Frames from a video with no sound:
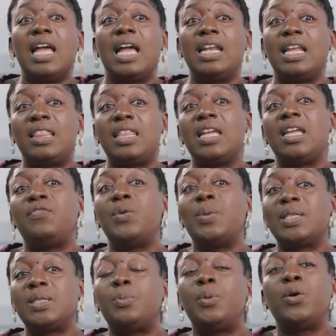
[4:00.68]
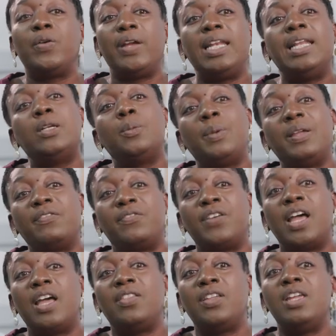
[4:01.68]
And I think if you explore it a little bit
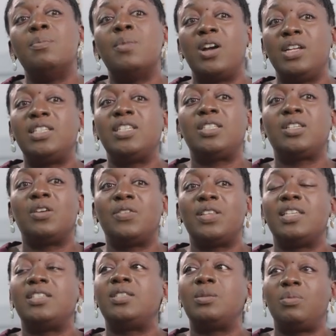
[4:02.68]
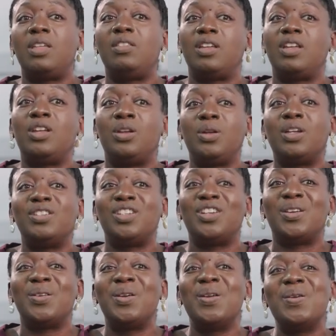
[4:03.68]
further, you might discover there's something that you can
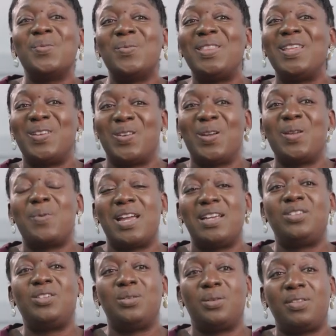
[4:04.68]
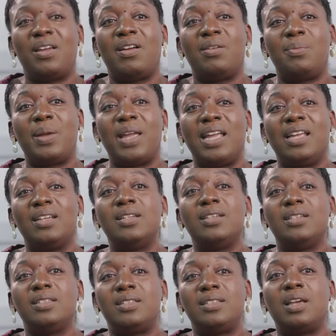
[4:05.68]
do within occupational therapy.
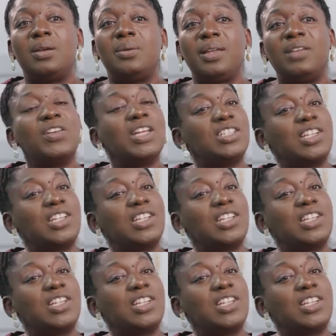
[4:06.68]
So give it a